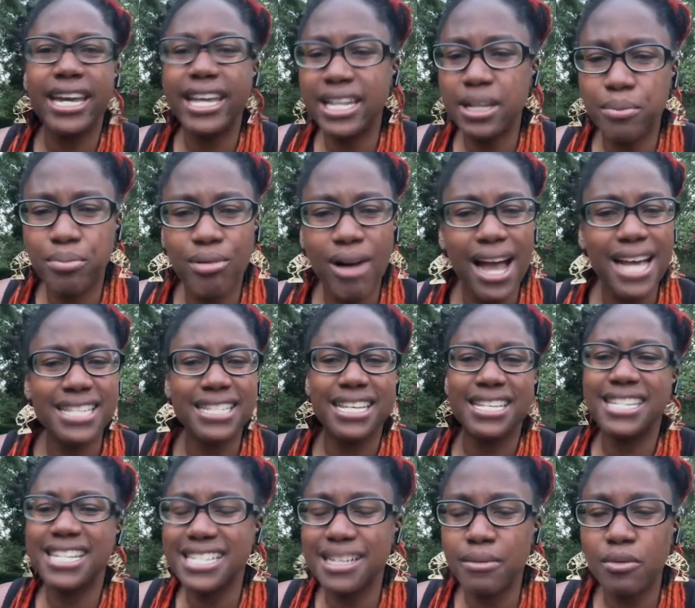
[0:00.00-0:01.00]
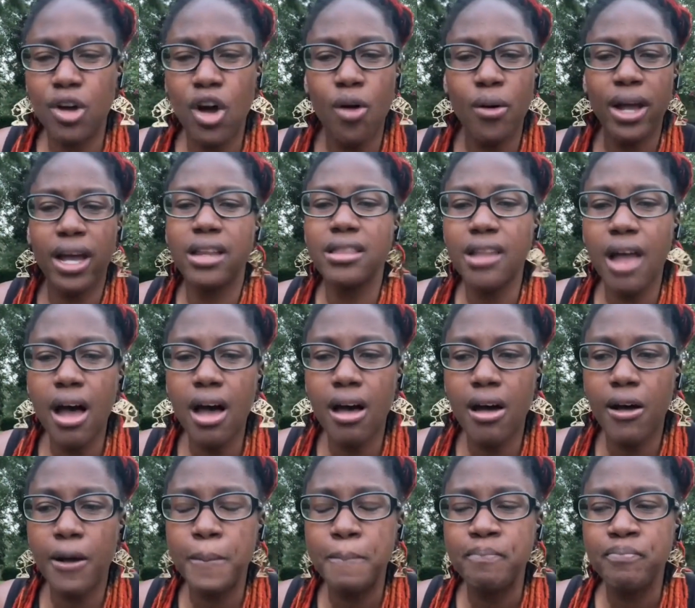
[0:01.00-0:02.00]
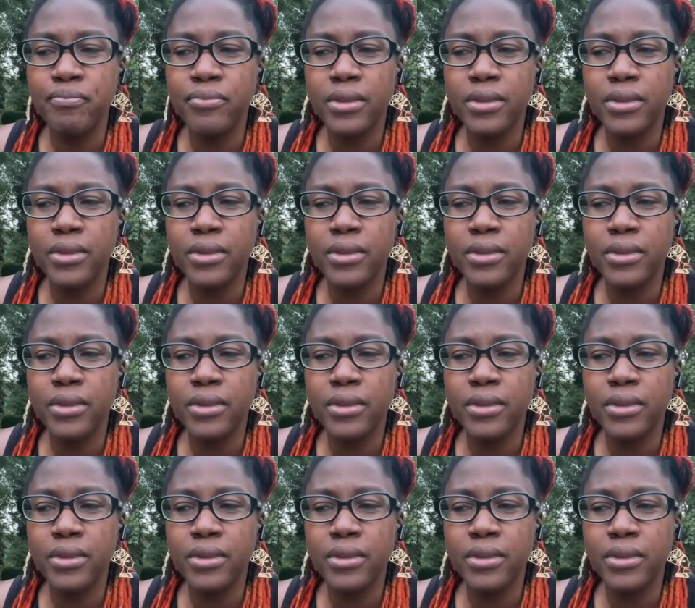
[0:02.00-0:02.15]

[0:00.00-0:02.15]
in the process as I'm going along.